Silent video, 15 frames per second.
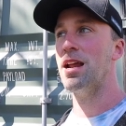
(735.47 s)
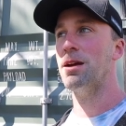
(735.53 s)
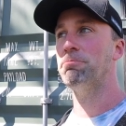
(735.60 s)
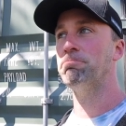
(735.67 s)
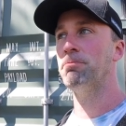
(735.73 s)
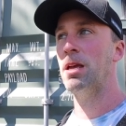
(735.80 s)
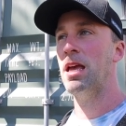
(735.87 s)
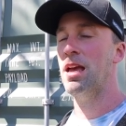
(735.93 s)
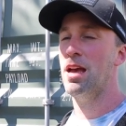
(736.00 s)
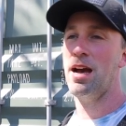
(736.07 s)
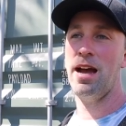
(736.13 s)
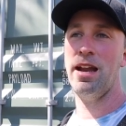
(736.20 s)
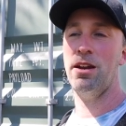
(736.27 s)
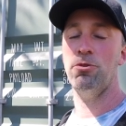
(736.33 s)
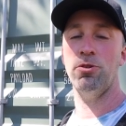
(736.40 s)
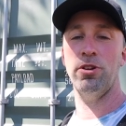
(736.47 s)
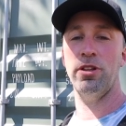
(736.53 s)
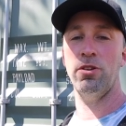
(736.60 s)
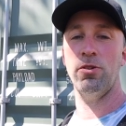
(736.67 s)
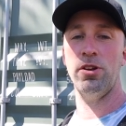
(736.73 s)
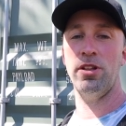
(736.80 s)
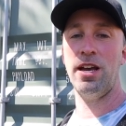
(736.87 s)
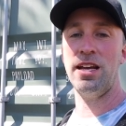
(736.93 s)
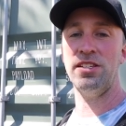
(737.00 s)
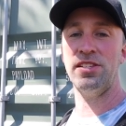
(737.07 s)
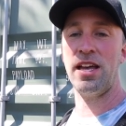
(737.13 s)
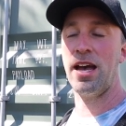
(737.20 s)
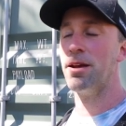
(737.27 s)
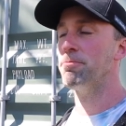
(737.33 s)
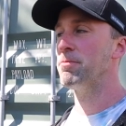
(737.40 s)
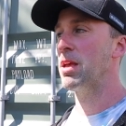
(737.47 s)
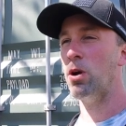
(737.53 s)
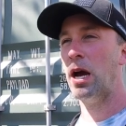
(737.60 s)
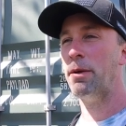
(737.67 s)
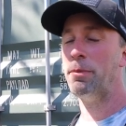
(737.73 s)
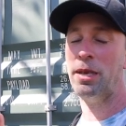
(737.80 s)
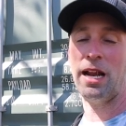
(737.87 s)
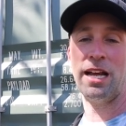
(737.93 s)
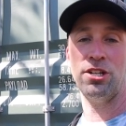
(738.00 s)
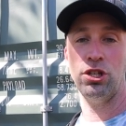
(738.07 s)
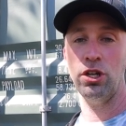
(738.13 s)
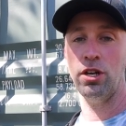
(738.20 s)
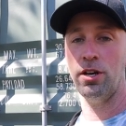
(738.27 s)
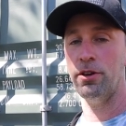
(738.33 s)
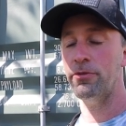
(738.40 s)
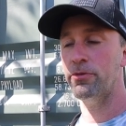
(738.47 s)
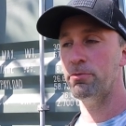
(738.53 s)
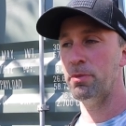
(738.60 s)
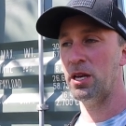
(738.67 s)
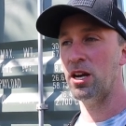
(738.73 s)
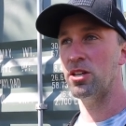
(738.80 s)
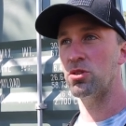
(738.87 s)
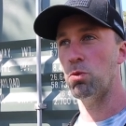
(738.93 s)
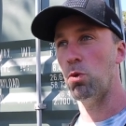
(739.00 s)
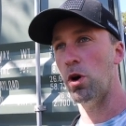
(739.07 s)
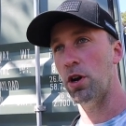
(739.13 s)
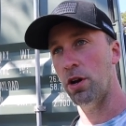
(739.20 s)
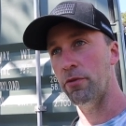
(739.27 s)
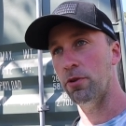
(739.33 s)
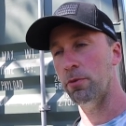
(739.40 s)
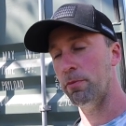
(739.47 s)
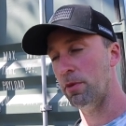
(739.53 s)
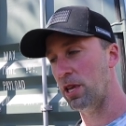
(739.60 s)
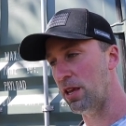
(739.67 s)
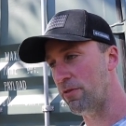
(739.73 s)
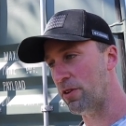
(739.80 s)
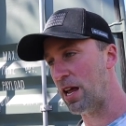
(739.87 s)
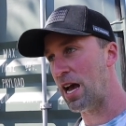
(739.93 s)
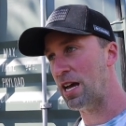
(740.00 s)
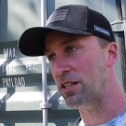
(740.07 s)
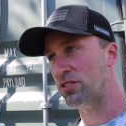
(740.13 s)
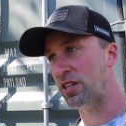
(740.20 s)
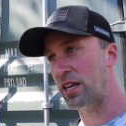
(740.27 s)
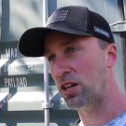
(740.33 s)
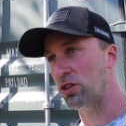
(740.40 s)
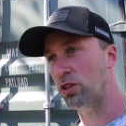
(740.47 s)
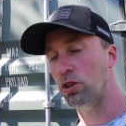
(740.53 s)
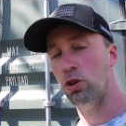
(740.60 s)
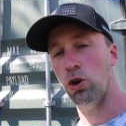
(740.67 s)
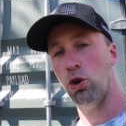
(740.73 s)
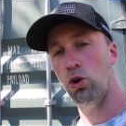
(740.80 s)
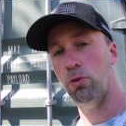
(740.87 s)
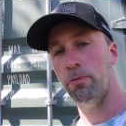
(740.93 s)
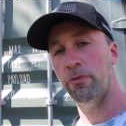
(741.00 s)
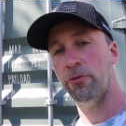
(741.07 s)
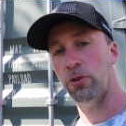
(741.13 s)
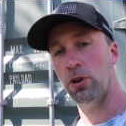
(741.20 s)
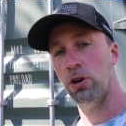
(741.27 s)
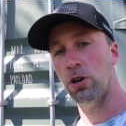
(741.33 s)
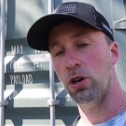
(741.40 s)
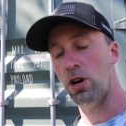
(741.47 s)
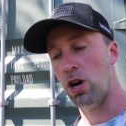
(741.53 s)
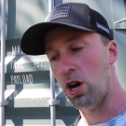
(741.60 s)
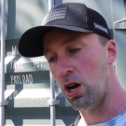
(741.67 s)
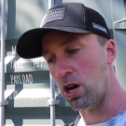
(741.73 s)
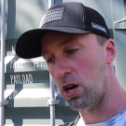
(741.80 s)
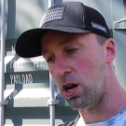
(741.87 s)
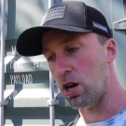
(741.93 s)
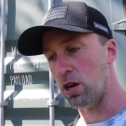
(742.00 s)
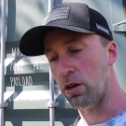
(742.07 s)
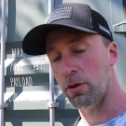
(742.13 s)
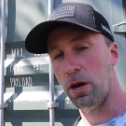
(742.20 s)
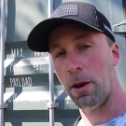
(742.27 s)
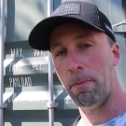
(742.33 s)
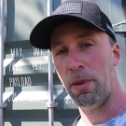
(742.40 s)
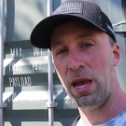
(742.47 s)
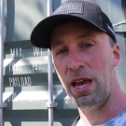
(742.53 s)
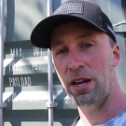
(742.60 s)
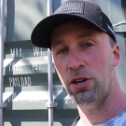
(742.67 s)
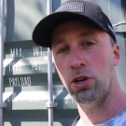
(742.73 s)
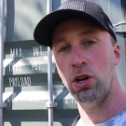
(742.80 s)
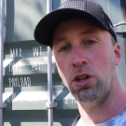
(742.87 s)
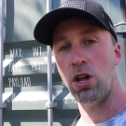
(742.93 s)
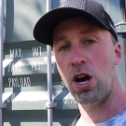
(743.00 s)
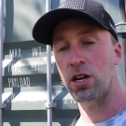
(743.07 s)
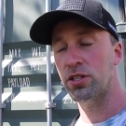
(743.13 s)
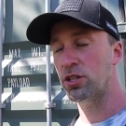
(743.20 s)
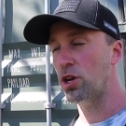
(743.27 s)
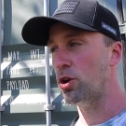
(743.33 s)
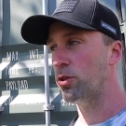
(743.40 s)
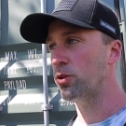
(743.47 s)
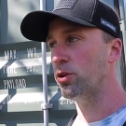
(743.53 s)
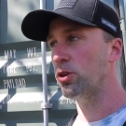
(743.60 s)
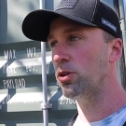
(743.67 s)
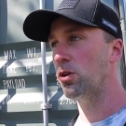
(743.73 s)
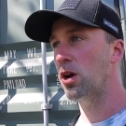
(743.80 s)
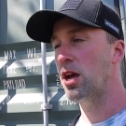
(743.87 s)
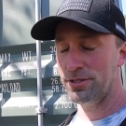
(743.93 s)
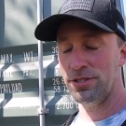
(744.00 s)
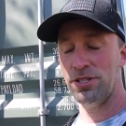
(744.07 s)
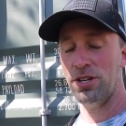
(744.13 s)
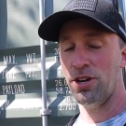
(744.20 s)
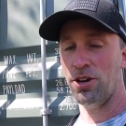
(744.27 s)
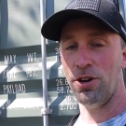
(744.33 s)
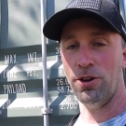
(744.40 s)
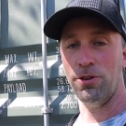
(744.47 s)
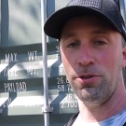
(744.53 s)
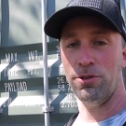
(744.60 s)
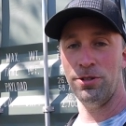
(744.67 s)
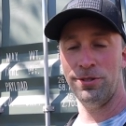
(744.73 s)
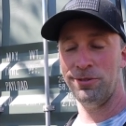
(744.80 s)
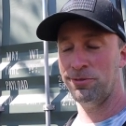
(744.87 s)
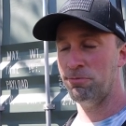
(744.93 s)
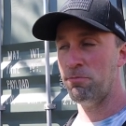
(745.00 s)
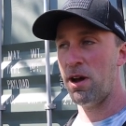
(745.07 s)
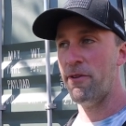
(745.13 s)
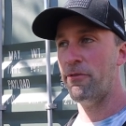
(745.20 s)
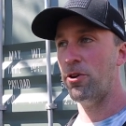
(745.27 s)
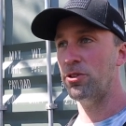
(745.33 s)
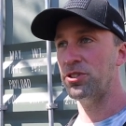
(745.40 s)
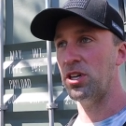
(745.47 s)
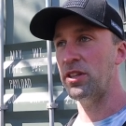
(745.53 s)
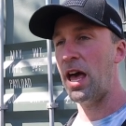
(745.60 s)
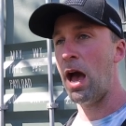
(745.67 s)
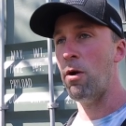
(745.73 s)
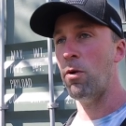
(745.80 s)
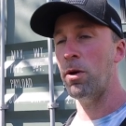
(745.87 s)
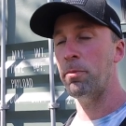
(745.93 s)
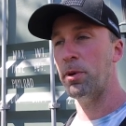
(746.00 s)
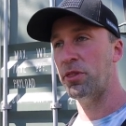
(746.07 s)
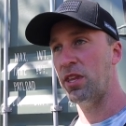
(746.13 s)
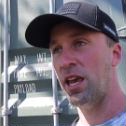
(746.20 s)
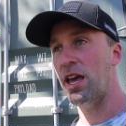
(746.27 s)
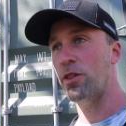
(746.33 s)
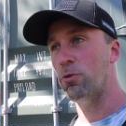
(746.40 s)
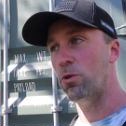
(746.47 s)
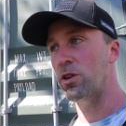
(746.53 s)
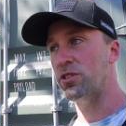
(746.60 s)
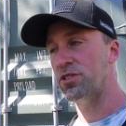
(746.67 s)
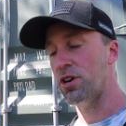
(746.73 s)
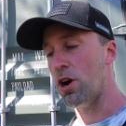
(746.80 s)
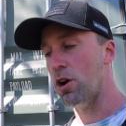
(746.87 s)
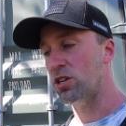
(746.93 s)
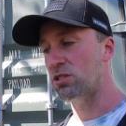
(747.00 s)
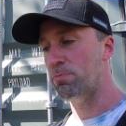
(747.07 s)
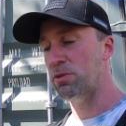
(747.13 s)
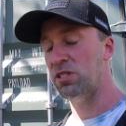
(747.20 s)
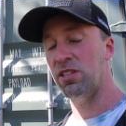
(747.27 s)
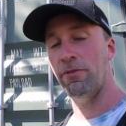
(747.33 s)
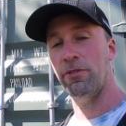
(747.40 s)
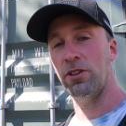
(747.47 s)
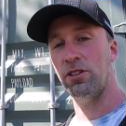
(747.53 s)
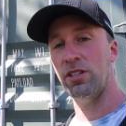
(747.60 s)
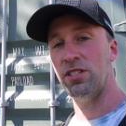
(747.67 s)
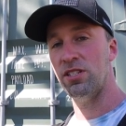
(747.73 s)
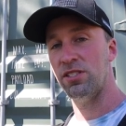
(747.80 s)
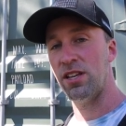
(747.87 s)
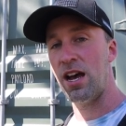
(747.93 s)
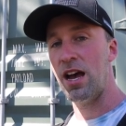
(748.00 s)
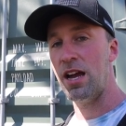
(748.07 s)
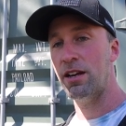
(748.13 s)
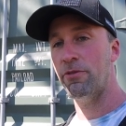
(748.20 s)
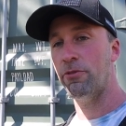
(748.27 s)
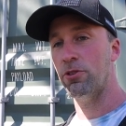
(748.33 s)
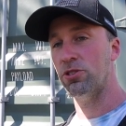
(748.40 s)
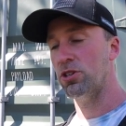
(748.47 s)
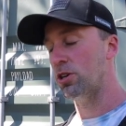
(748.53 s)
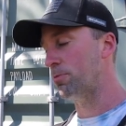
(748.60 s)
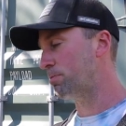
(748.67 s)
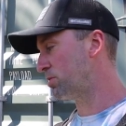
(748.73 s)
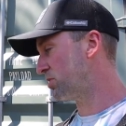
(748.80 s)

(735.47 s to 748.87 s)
I didn't really realize that. I mean, I should have because one of them even has like a little hoop for a, a, a, pin or a lock to go through. So my fault on that one, but the other ones are specifically designed for certain